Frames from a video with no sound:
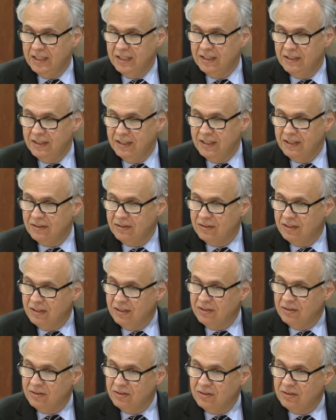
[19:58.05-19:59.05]
that
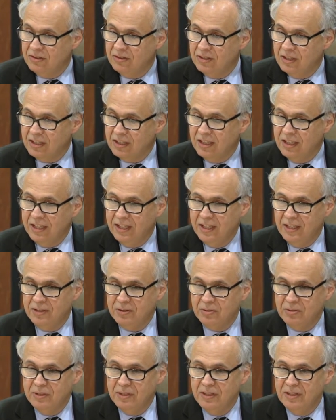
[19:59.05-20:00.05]
uh,
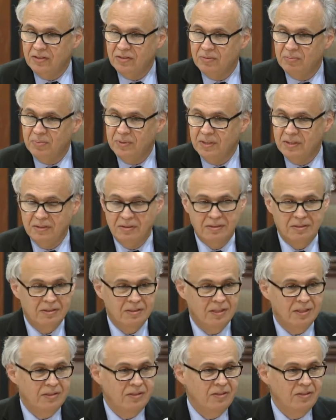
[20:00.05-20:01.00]
psychiatry has been a